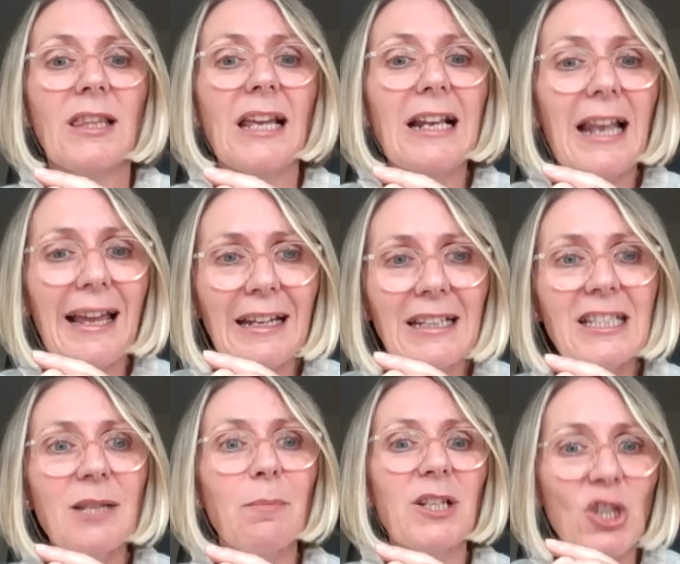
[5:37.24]
they like
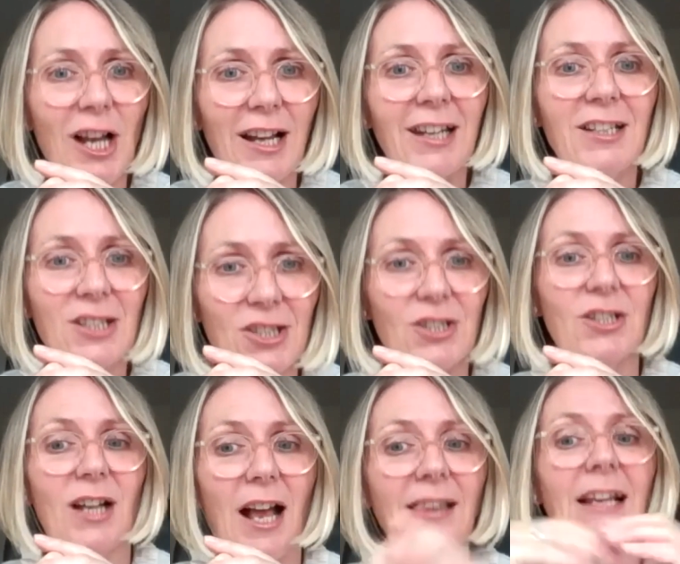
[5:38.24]
to be
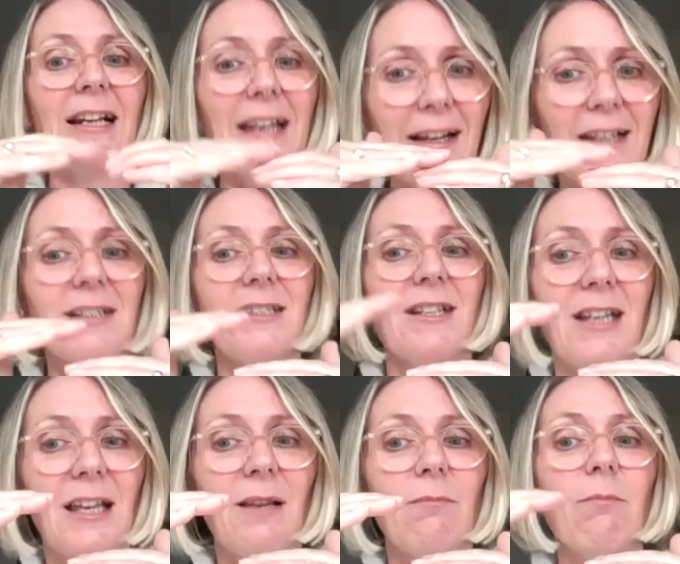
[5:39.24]
challenged and they like to
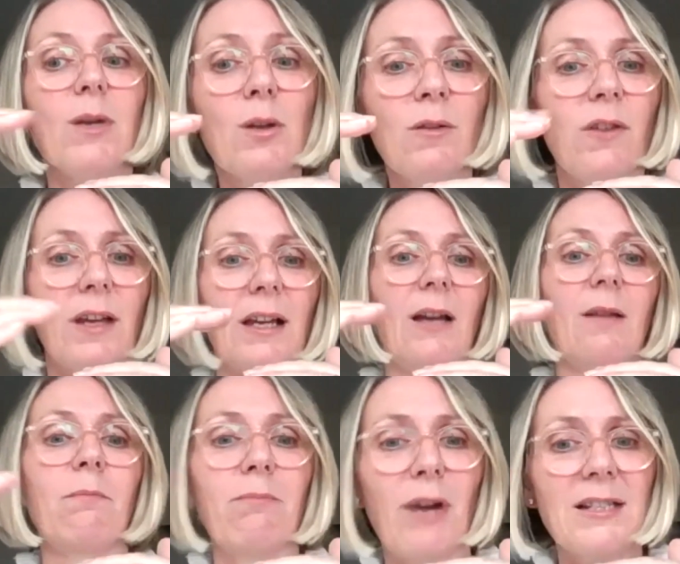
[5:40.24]
keep moving
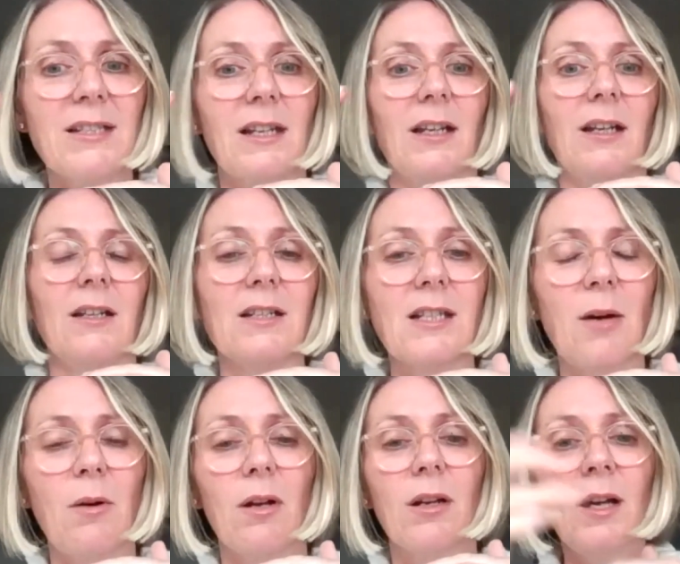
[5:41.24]
and pressing and so
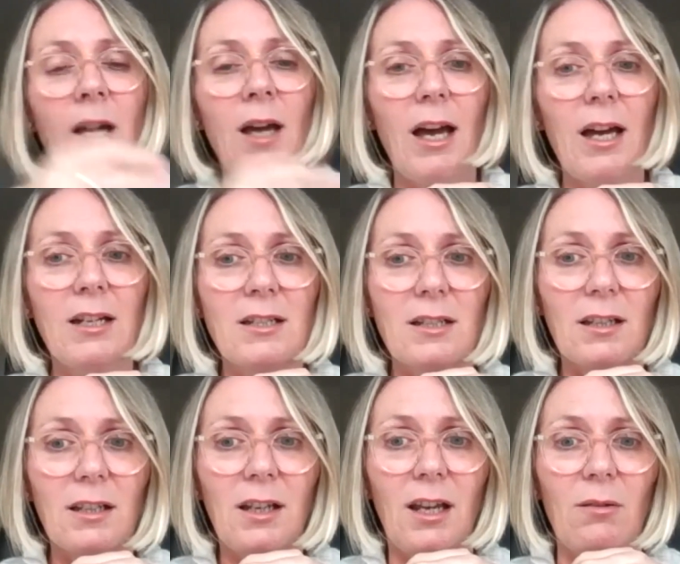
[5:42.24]
on. And,
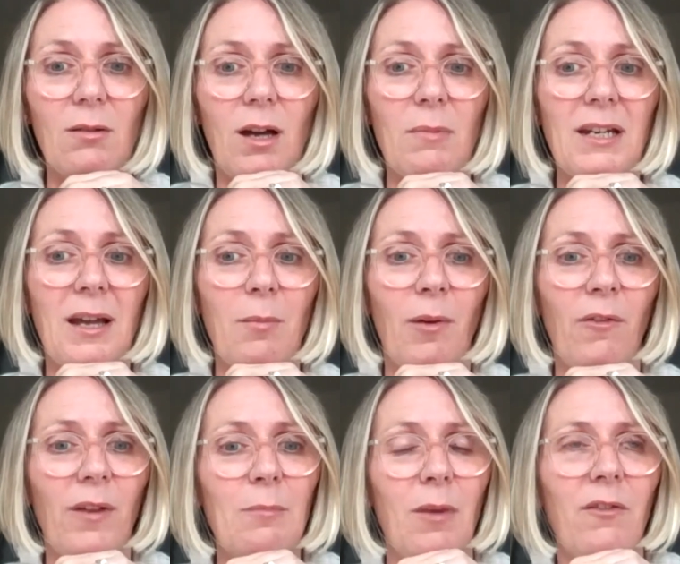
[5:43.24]
you know, I mean, I'm
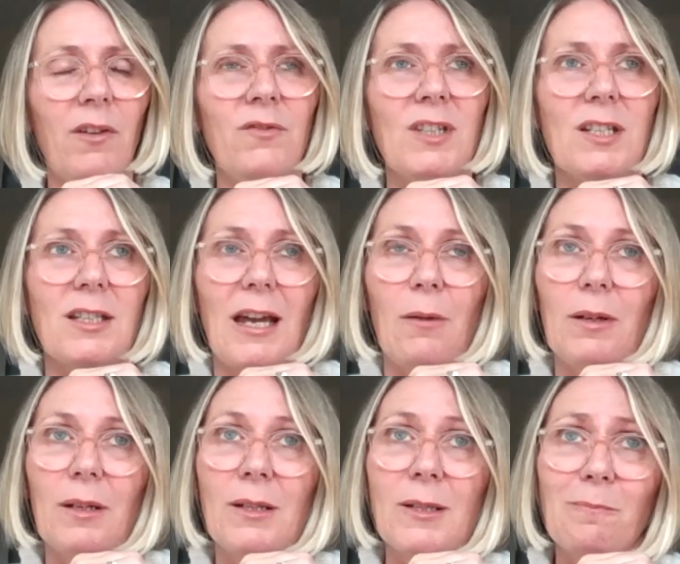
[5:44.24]
in my 50s now,
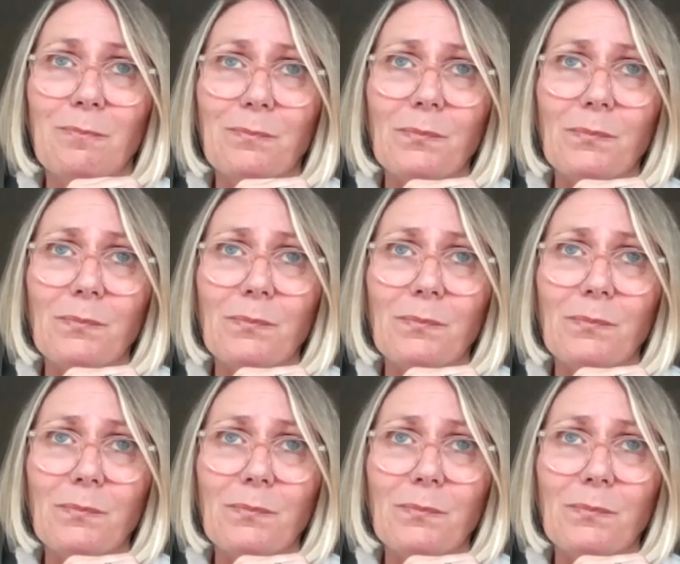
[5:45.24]
and